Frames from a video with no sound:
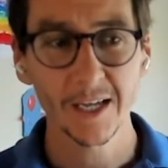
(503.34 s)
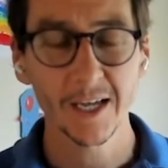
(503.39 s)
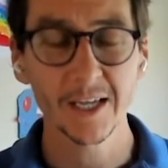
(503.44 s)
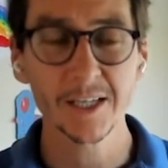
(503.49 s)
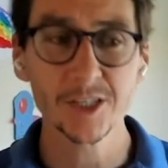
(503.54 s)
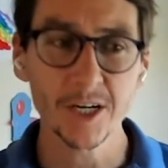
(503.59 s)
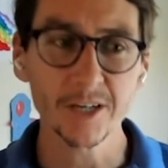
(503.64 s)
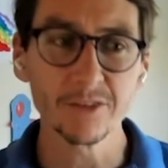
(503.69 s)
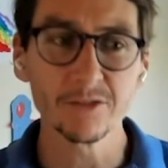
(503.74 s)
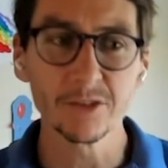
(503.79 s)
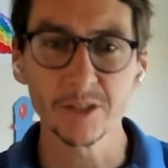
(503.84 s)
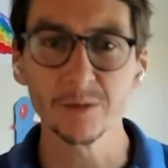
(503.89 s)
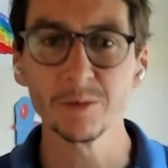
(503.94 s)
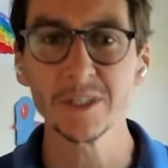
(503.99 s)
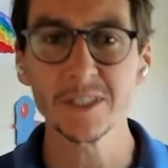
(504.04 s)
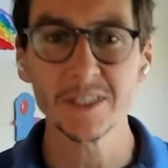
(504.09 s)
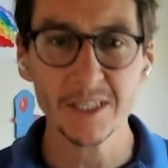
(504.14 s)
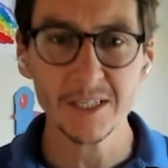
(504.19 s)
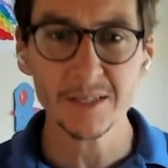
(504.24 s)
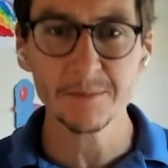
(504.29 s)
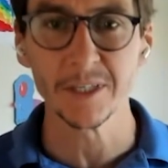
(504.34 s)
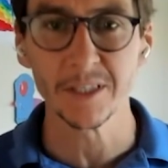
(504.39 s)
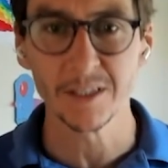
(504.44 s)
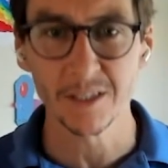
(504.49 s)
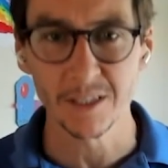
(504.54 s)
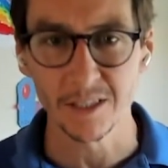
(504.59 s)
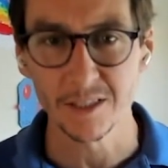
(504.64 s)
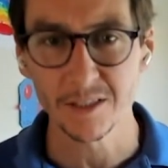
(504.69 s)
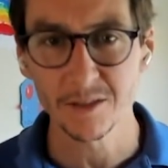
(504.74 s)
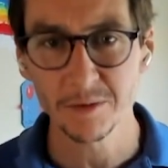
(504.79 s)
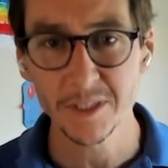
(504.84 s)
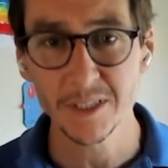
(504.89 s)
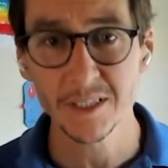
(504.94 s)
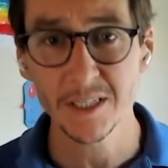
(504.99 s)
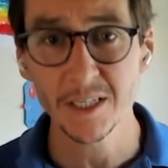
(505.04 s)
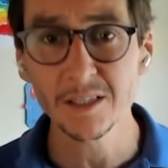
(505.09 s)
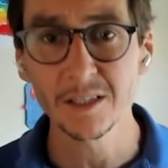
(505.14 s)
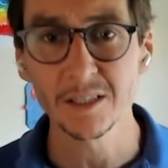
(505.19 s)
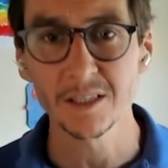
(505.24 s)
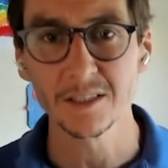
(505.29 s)
And generally, we see big things. We
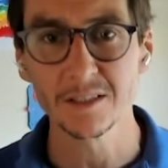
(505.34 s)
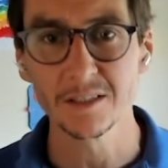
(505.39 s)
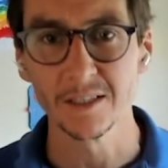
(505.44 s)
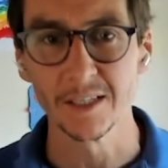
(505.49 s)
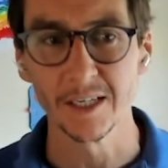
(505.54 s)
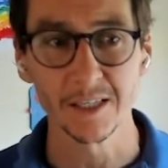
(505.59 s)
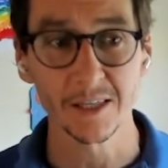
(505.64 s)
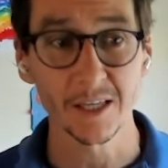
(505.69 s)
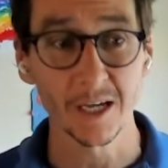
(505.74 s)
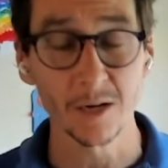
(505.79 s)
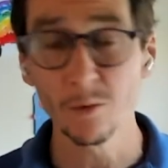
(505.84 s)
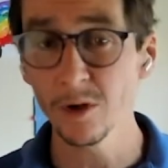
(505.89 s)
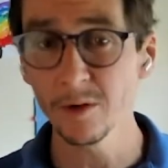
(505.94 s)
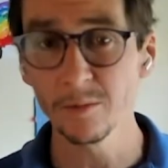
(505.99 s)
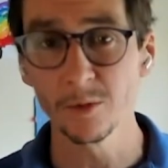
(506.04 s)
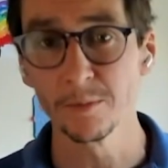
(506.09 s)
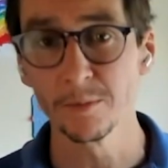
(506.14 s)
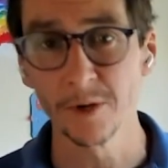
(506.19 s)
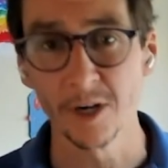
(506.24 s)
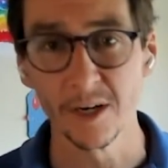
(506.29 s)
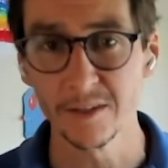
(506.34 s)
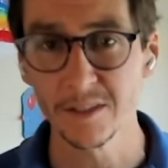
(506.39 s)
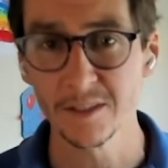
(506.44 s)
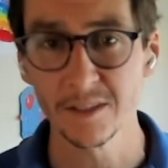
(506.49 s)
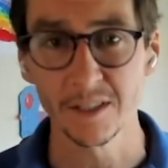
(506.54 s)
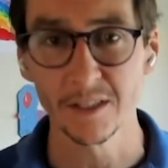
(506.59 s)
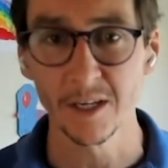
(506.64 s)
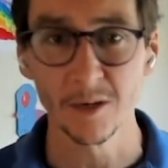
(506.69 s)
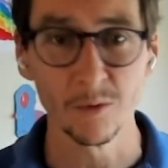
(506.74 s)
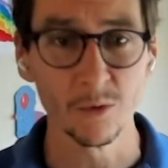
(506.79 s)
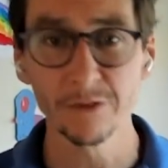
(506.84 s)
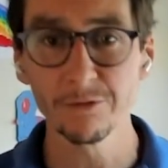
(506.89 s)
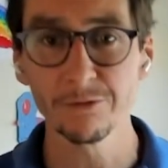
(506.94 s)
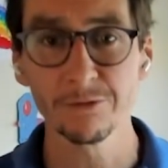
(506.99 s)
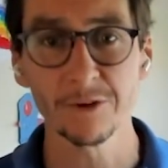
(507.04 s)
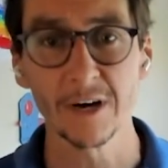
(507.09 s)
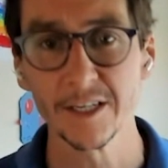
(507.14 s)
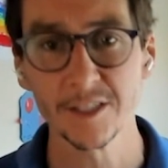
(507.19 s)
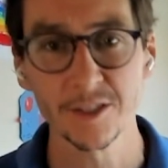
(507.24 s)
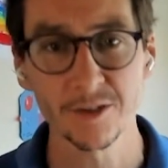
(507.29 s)
see things like they want more privacy. They want
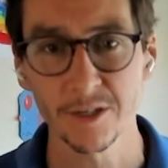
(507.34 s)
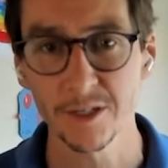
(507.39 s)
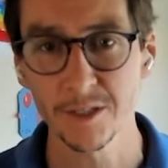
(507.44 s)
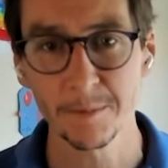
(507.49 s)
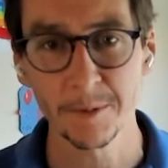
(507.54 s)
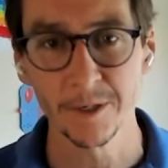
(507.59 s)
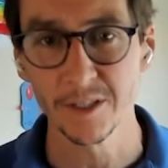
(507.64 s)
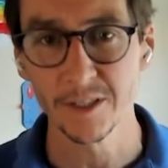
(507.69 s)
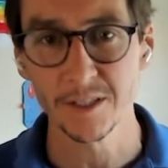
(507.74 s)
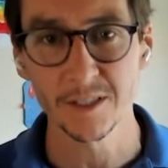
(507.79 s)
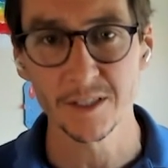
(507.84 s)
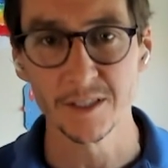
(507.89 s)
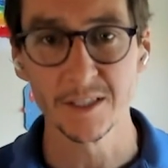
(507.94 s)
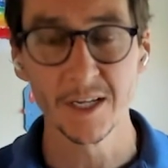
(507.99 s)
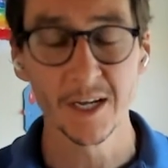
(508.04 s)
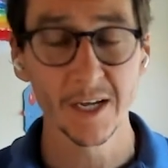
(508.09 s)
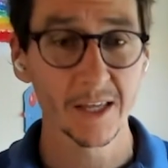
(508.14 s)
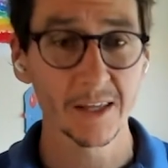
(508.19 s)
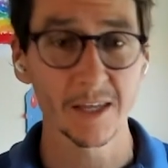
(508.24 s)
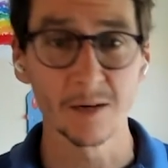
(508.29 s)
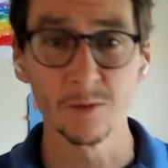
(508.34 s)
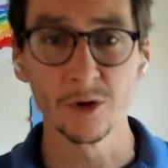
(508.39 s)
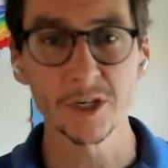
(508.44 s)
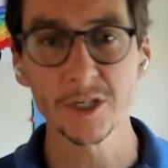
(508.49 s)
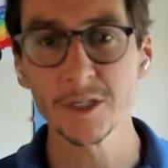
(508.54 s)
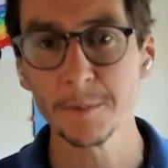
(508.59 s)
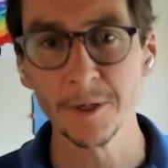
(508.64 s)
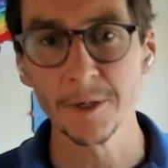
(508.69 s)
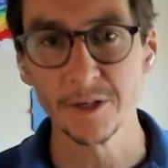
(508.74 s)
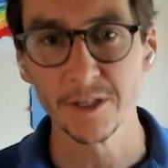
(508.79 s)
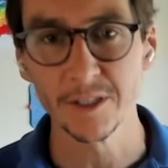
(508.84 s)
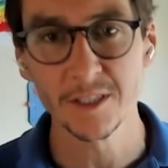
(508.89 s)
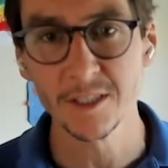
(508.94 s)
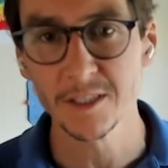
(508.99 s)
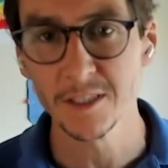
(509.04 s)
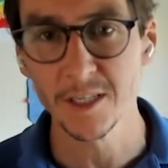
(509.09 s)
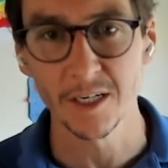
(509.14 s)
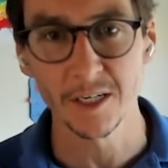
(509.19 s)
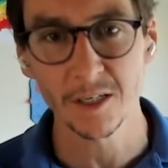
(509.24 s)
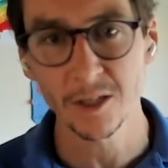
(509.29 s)
faster experiences. They want
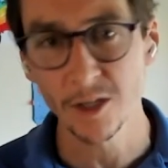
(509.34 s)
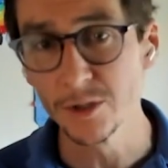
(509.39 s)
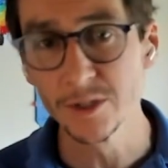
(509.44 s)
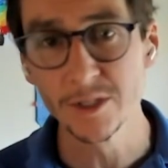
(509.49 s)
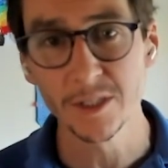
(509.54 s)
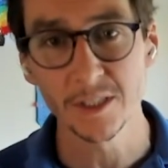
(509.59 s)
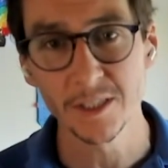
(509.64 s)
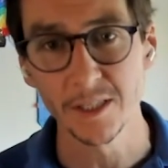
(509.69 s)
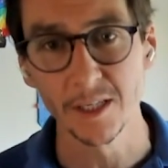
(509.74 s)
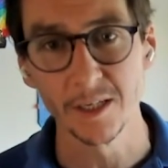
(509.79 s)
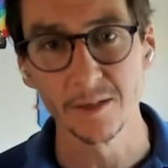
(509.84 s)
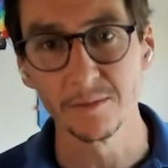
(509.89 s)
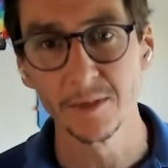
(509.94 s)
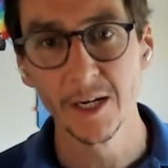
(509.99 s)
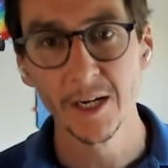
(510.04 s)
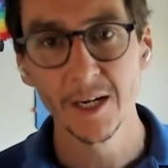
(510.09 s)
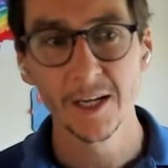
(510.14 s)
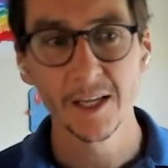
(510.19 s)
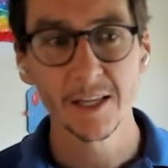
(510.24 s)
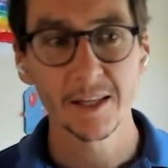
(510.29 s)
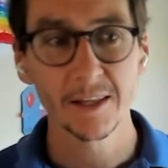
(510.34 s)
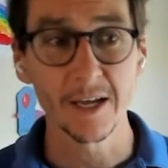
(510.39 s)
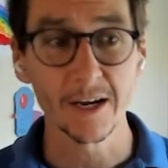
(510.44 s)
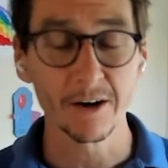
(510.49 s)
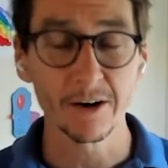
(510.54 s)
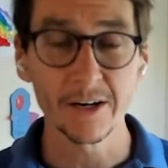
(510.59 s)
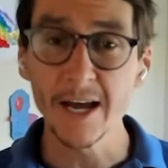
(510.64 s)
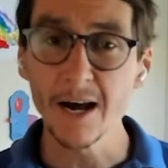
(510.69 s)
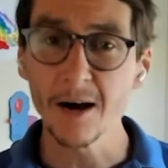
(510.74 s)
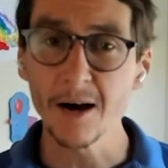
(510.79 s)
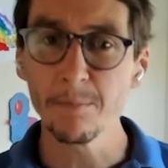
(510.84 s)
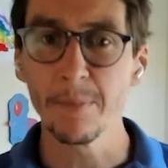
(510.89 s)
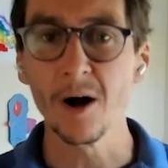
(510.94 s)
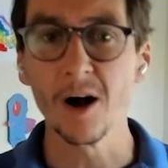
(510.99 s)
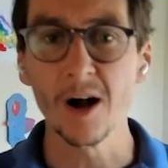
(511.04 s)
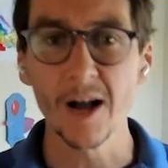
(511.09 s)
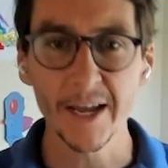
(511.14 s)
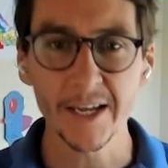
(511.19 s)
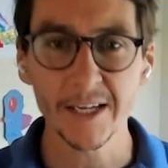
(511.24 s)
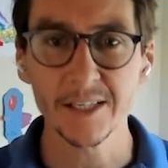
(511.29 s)
experiences that are closer to them. They are now
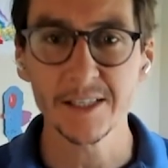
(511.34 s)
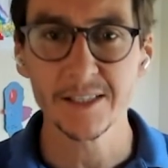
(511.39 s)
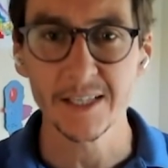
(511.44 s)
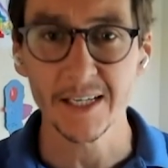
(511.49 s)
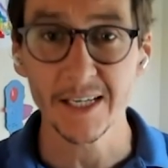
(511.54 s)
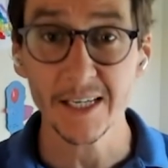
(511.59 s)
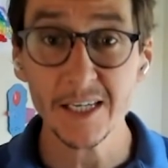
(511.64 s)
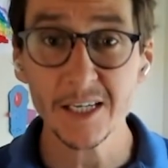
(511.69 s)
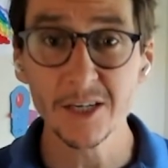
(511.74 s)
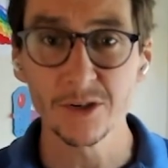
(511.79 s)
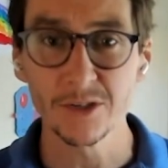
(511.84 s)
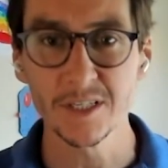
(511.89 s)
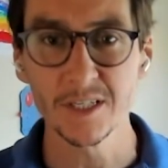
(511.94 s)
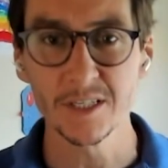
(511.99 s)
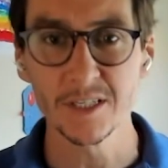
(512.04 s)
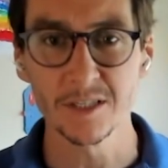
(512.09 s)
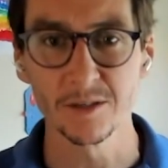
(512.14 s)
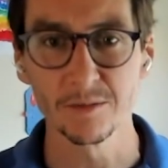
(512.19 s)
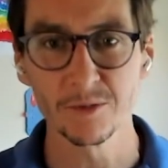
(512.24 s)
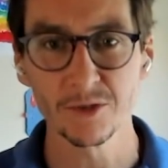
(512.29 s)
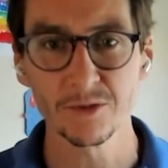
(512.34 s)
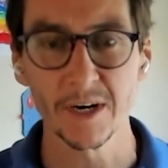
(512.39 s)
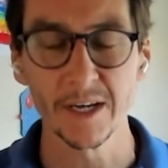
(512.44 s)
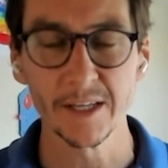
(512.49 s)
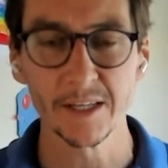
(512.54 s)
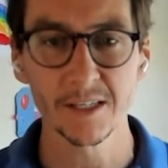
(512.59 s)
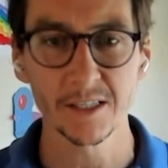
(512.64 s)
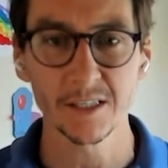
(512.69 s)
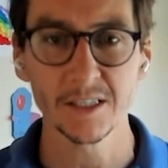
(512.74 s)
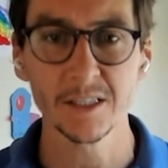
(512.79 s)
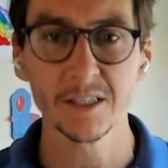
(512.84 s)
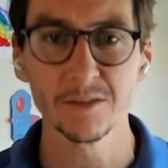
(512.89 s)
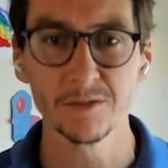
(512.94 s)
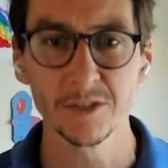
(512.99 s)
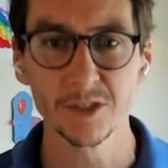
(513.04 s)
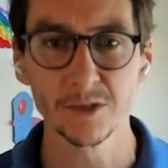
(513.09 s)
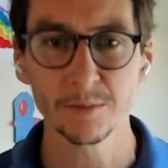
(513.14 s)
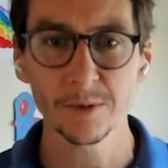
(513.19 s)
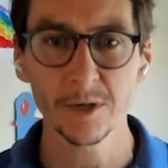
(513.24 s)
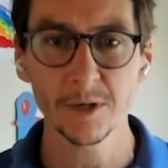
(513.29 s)
buying into ecosystems rather than
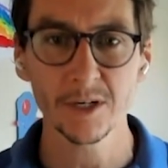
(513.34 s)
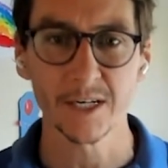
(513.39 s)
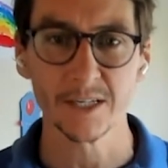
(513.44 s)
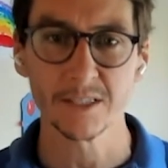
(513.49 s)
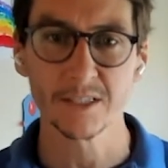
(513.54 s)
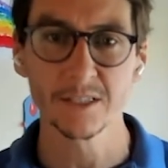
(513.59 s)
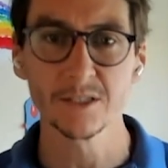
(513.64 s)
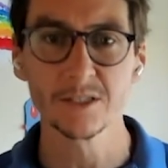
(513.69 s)
individual products.